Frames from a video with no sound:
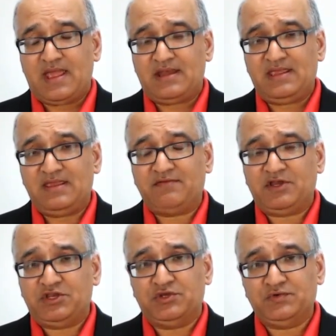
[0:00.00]
And he
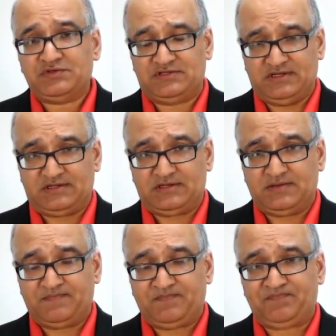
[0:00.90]
even used it
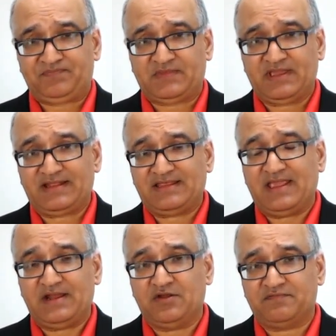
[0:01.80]
at
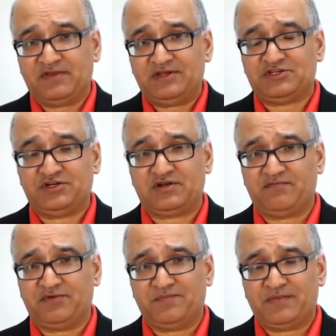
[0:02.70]
the end of each
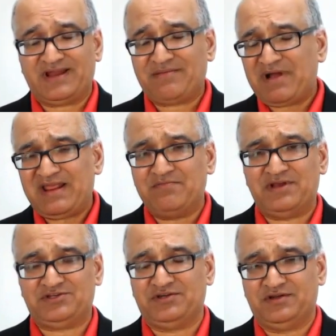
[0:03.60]
interview. And I might
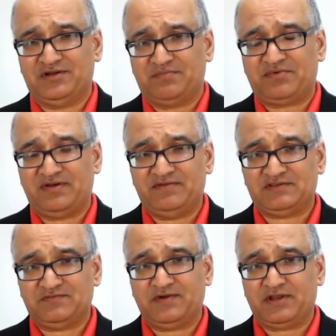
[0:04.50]
have mentioned it in a
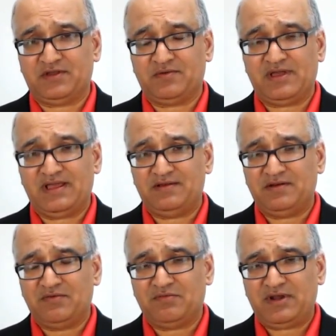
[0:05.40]
previous video.
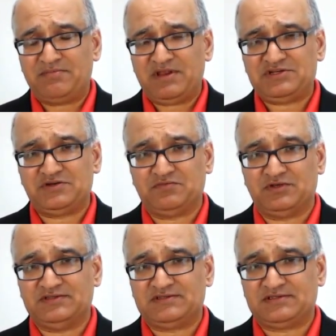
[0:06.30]
And what he mentioned
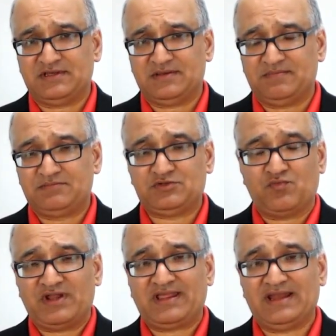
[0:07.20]
was,
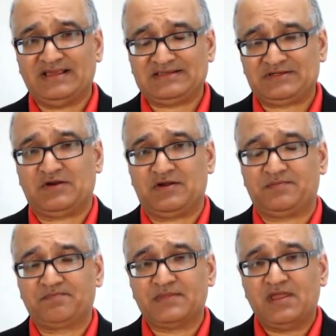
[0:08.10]
so when can I start?